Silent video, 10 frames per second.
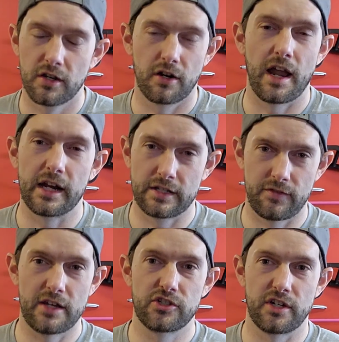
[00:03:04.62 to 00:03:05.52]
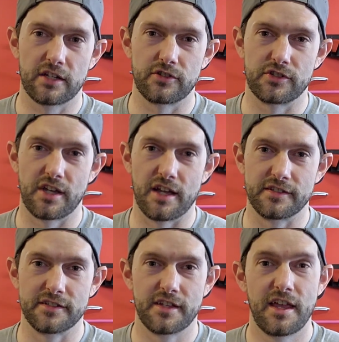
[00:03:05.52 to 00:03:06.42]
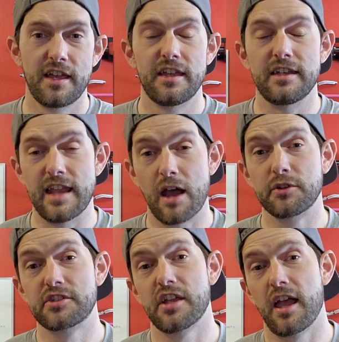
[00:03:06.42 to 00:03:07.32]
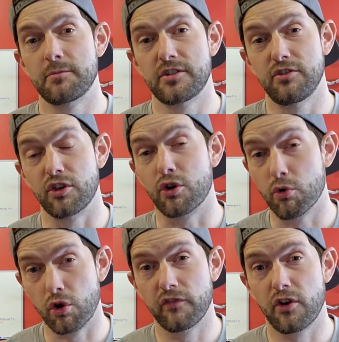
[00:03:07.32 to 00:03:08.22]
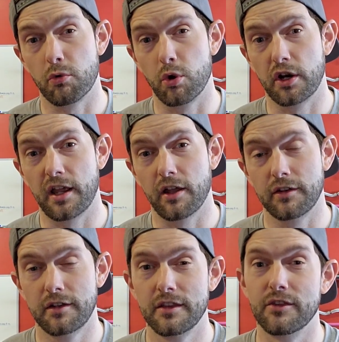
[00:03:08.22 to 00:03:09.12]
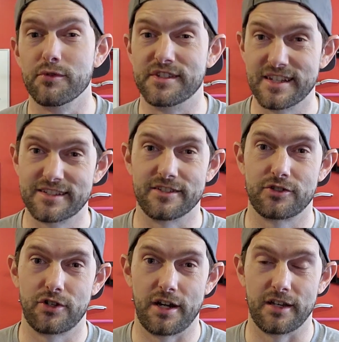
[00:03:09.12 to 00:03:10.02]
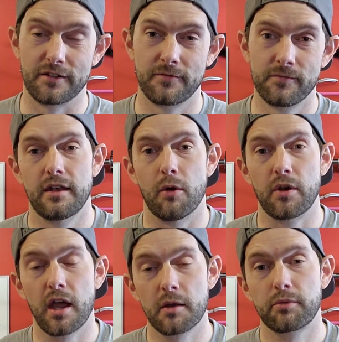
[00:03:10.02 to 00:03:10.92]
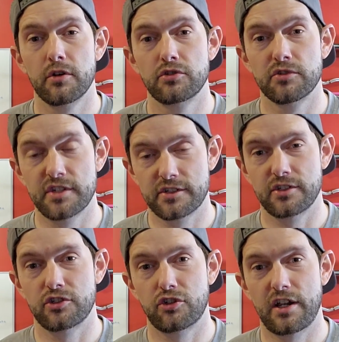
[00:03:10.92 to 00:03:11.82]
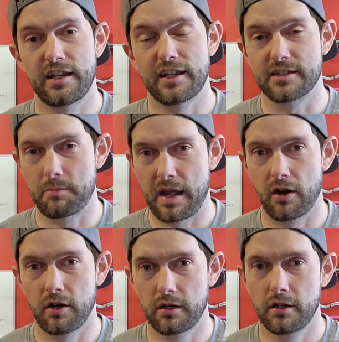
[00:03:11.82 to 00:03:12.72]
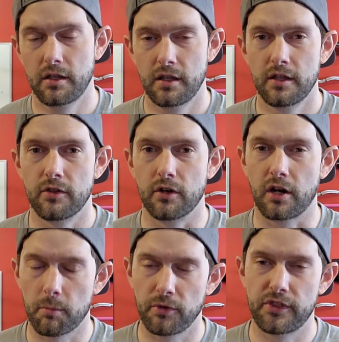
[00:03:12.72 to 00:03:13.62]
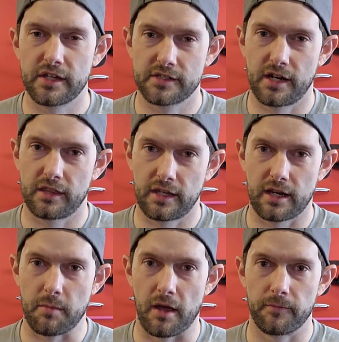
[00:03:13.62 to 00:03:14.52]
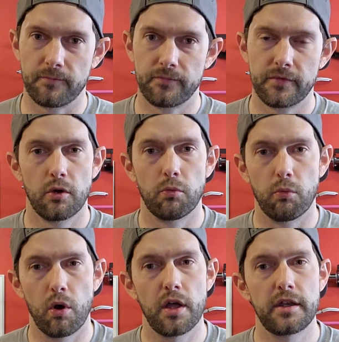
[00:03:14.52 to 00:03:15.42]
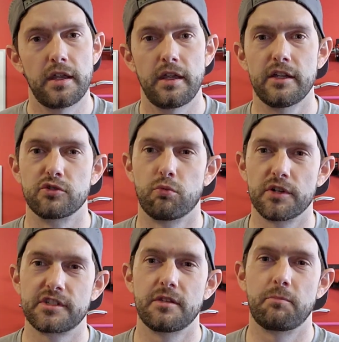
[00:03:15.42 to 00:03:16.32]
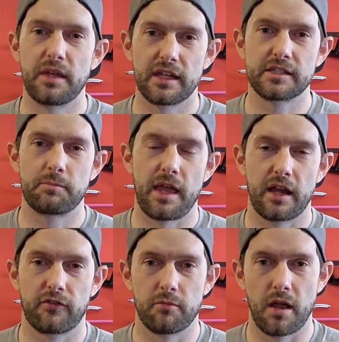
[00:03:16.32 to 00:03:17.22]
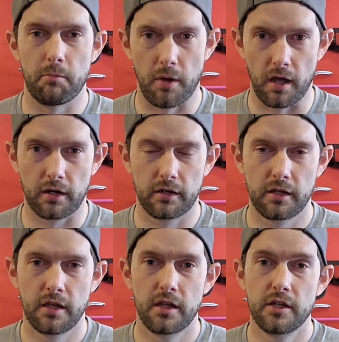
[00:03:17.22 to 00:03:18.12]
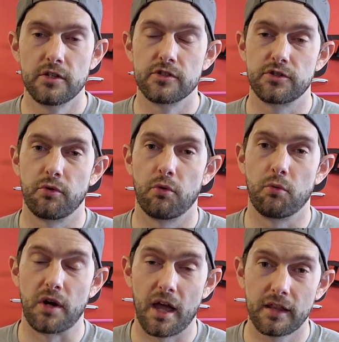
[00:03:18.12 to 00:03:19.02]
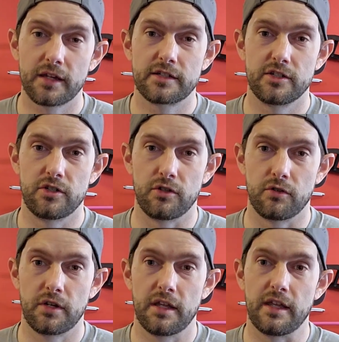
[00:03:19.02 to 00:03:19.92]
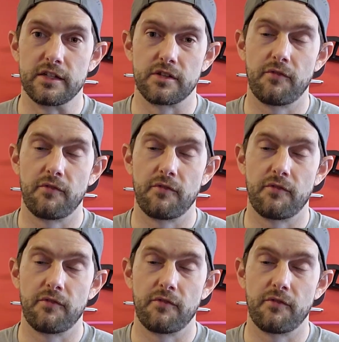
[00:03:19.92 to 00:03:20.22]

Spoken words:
our activation exercises, now it's time to do the core of our workout, the resistance training. Now, when I approach resistance training as a parent, there are a couple things that I think about. One is, what's the biggest bang for my buck? So what I like to do is